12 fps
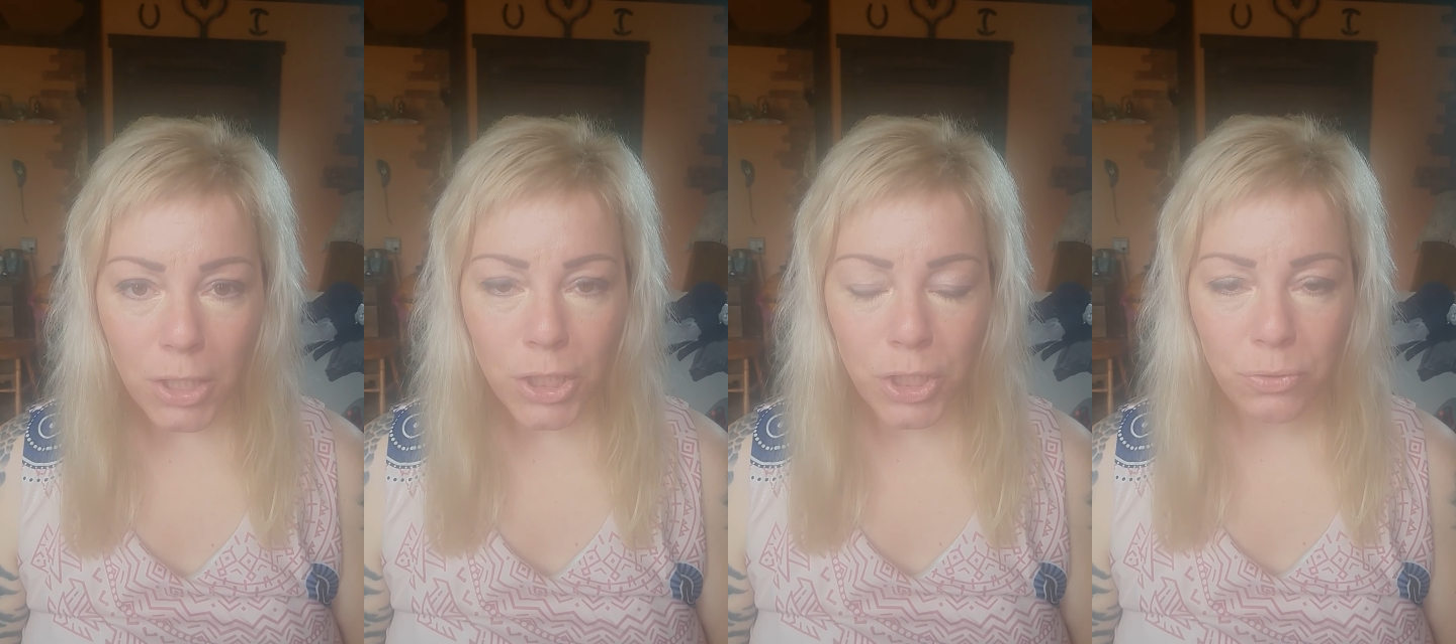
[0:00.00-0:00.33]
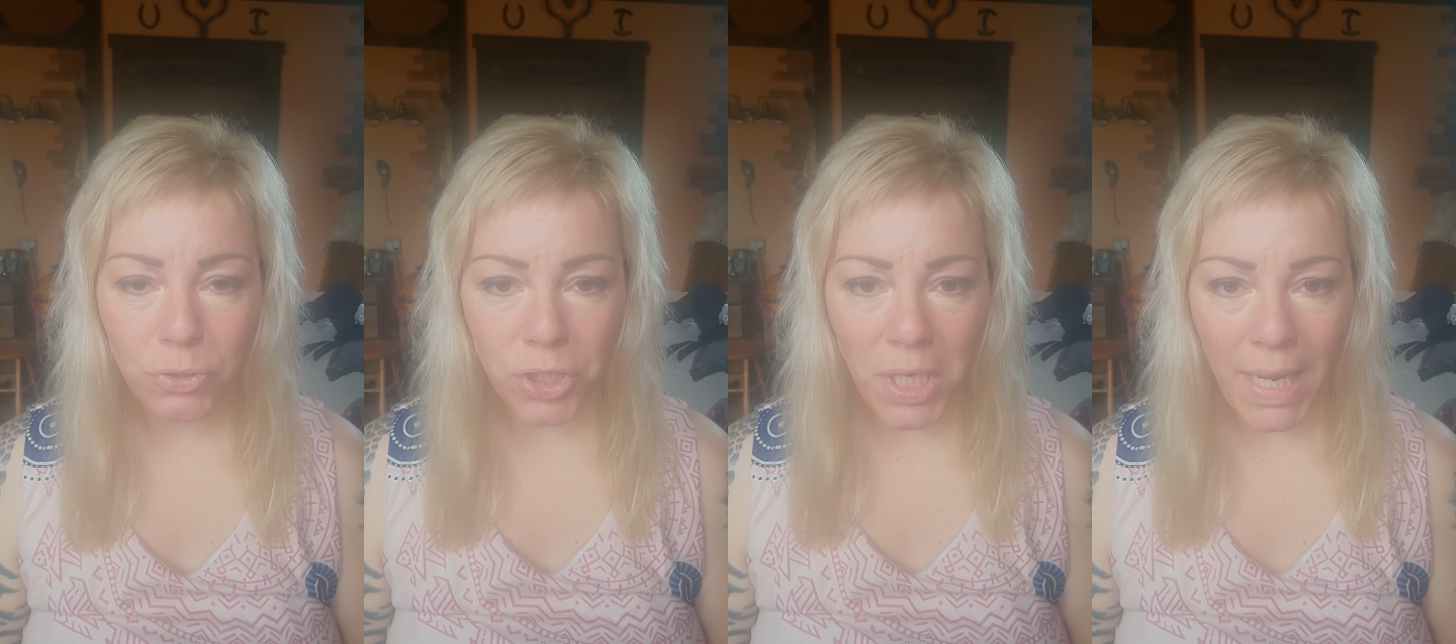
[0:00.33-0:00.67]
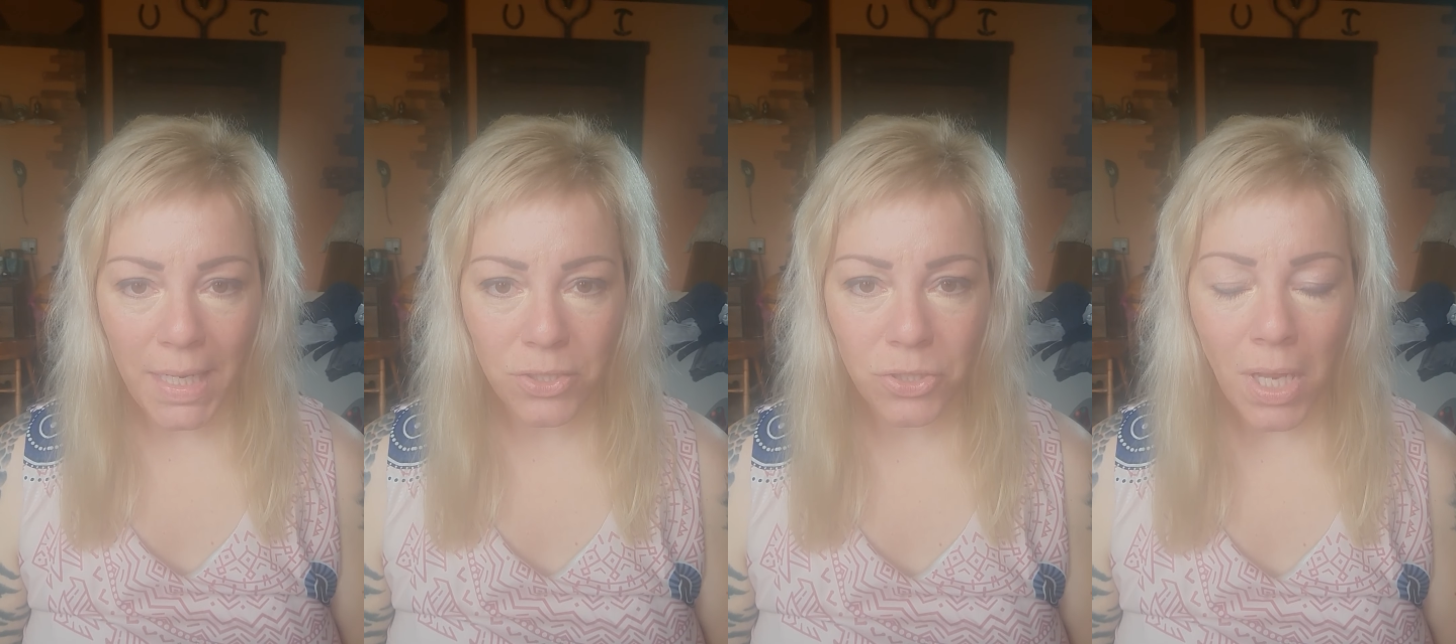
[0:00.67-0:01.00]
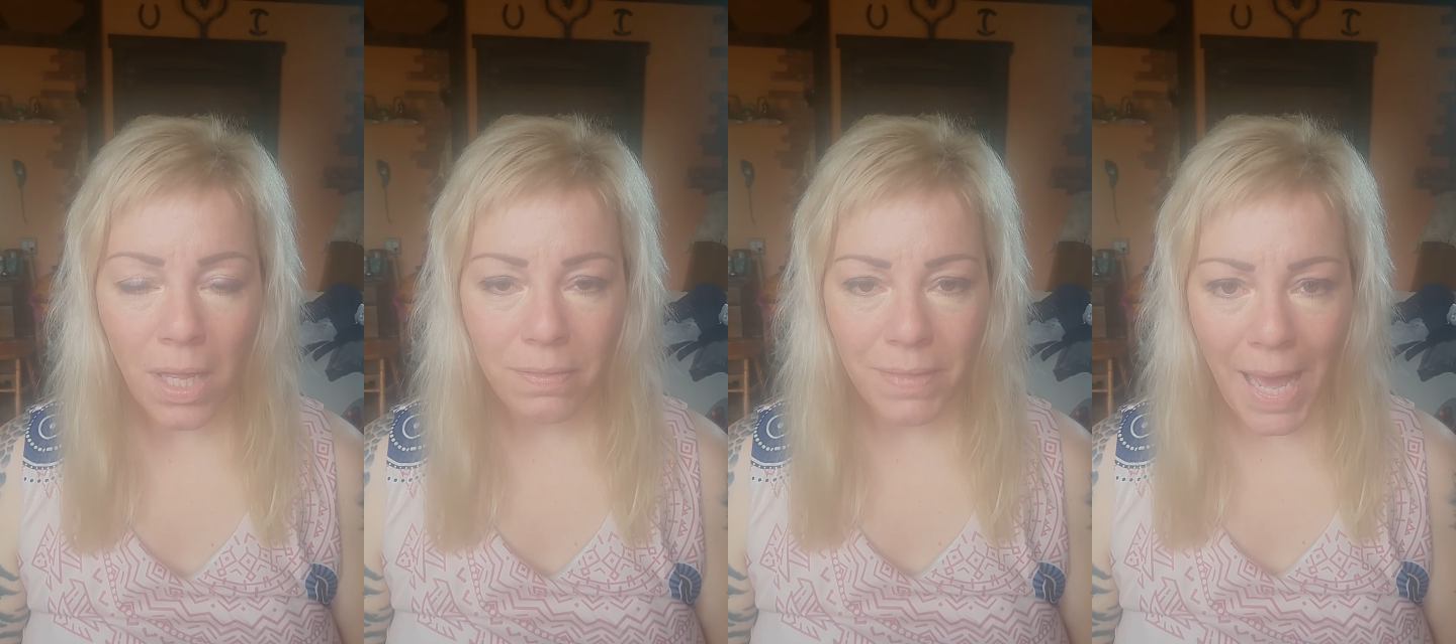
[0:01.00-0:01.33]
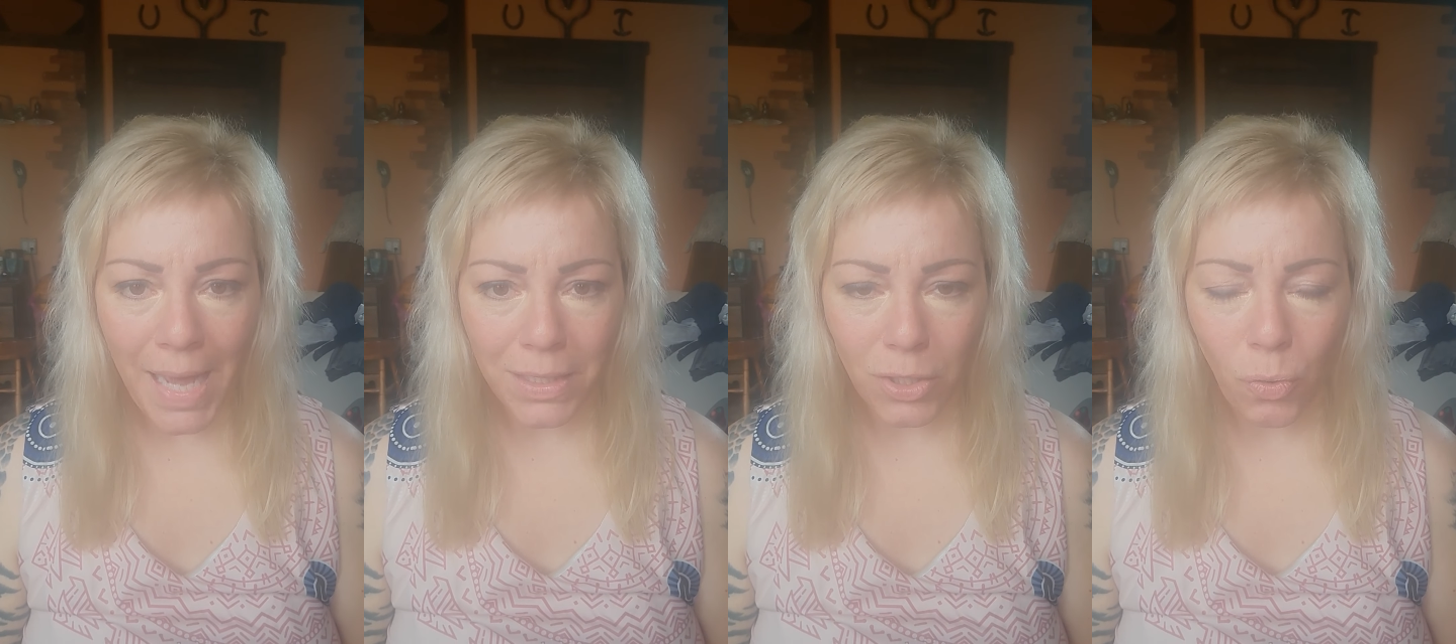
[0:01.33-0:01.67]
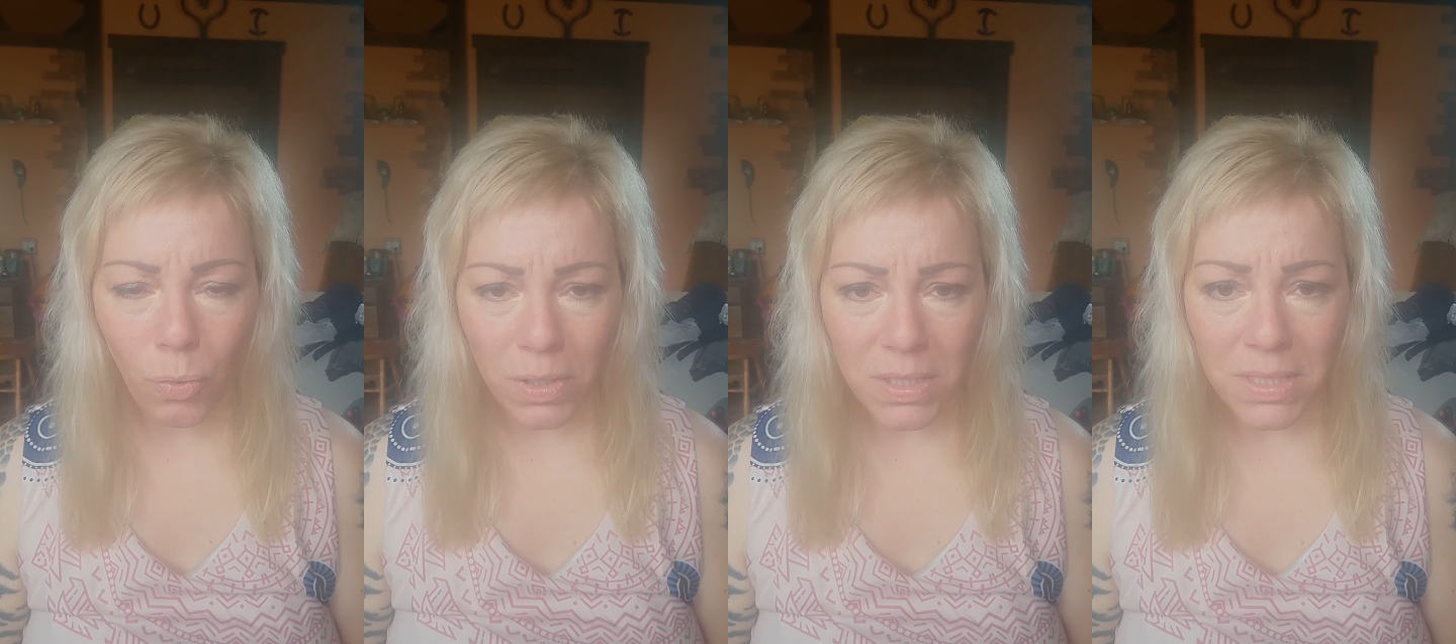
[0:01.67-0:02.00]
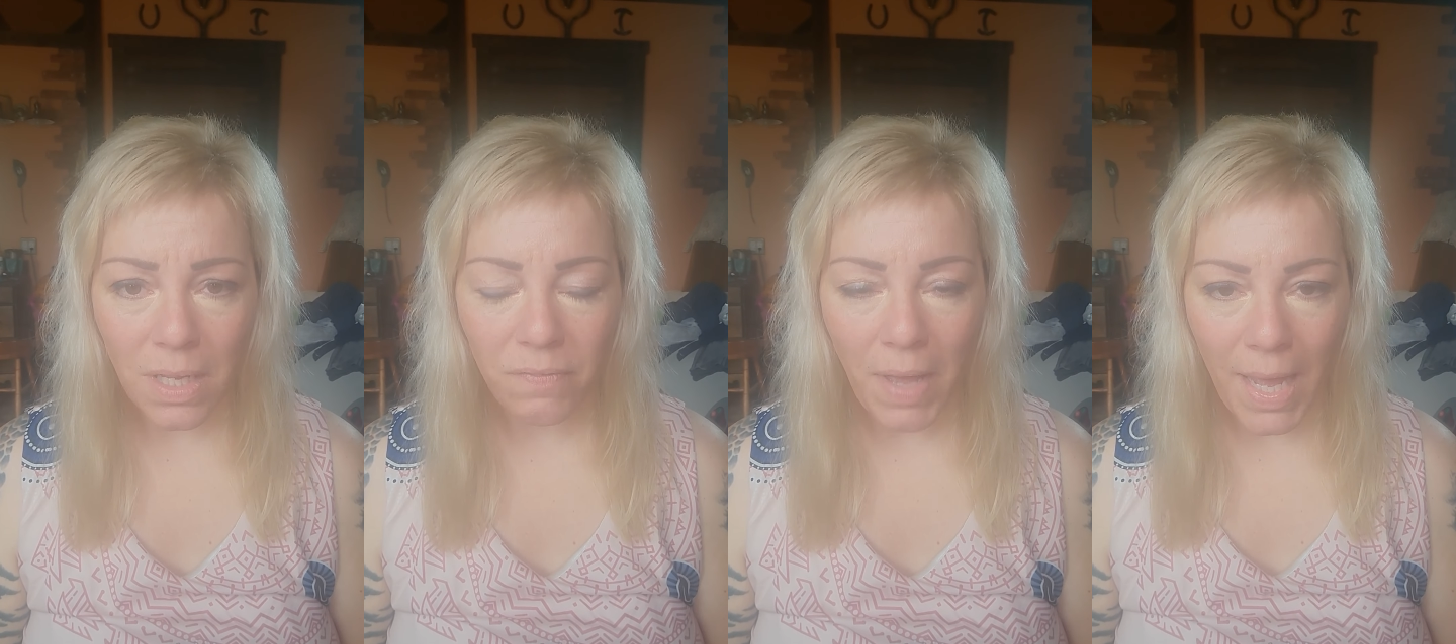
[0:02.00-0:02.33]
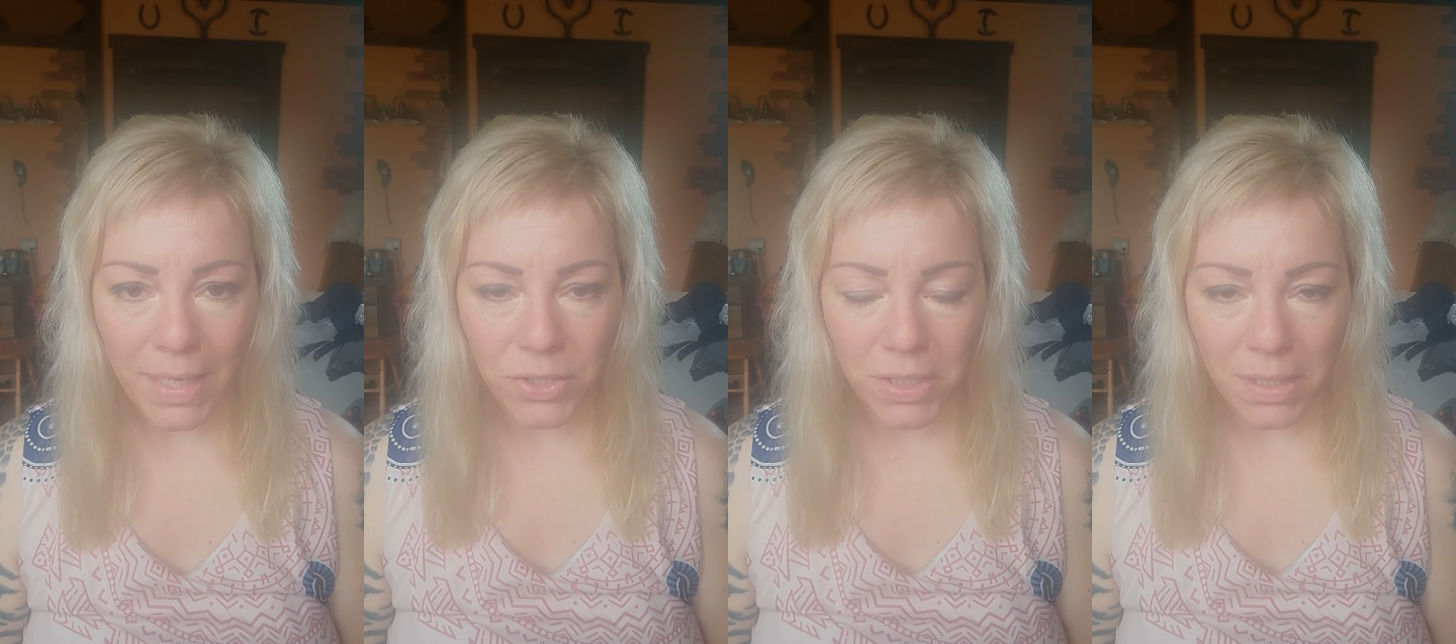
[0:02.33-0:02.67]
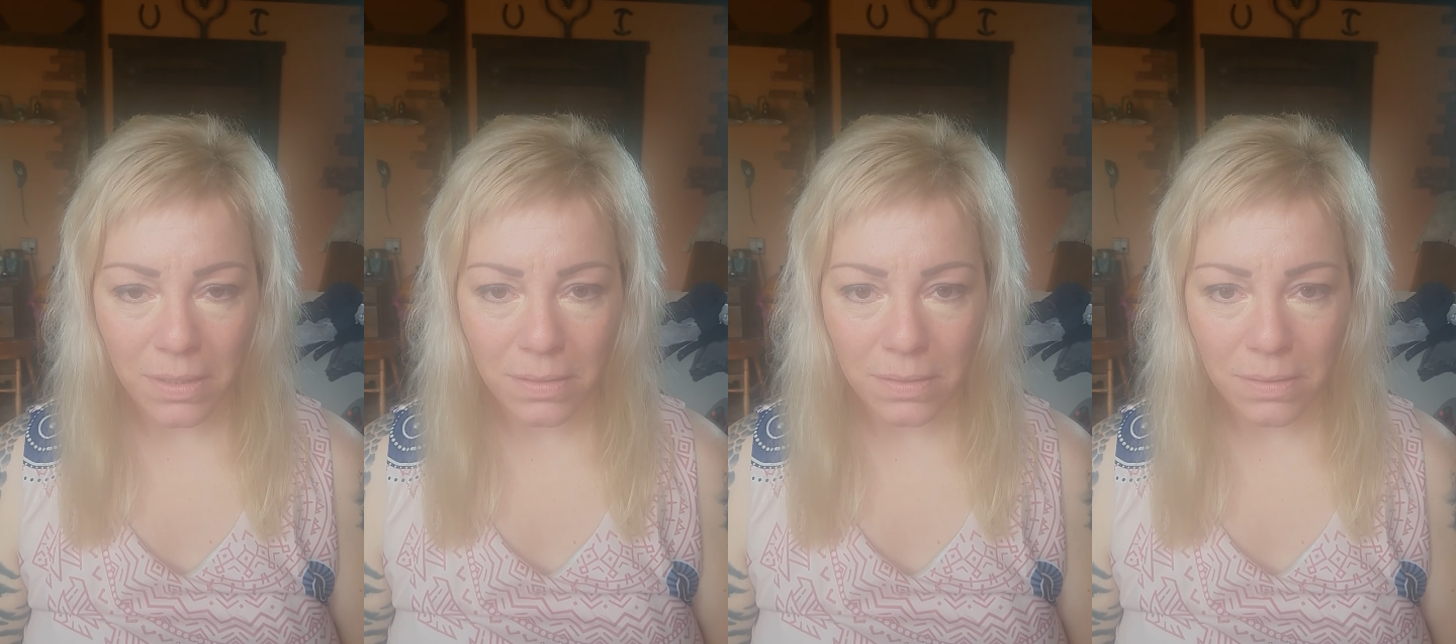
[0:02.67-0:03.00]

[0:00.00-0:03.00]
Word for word: to change that course of action.